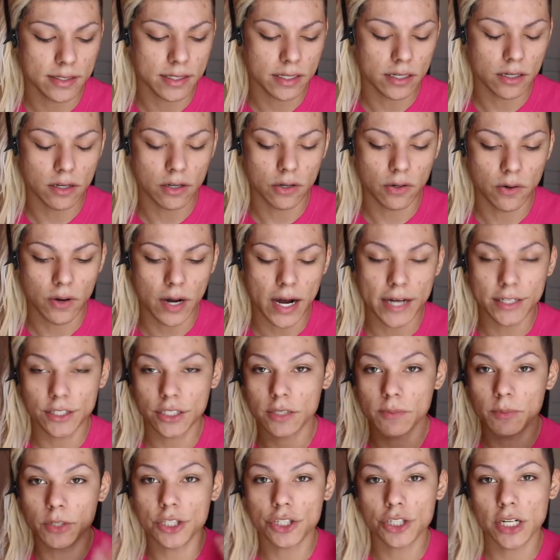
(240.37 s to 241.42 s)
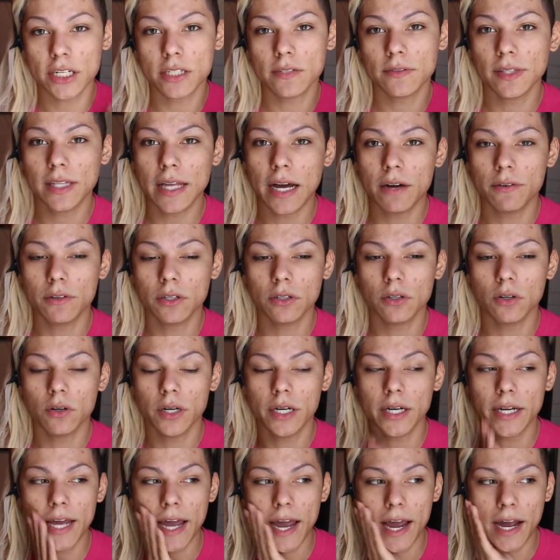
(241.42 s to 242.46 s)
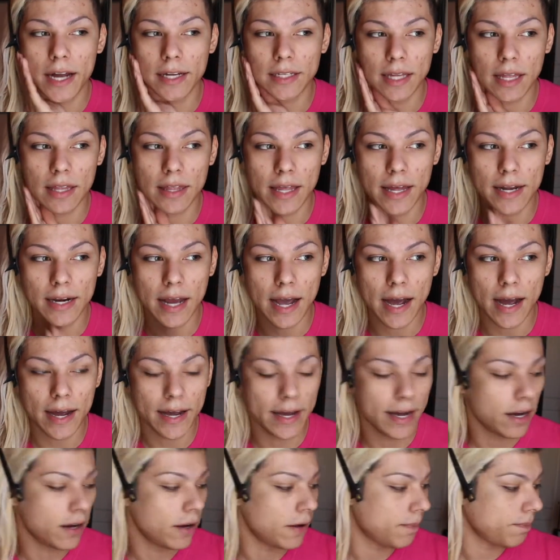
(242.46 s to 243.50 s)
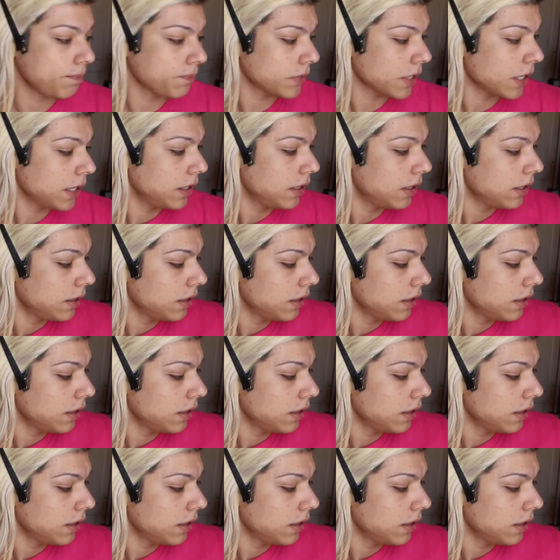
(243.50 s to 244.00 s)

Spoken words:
so I just moisturized with that real quick, and then I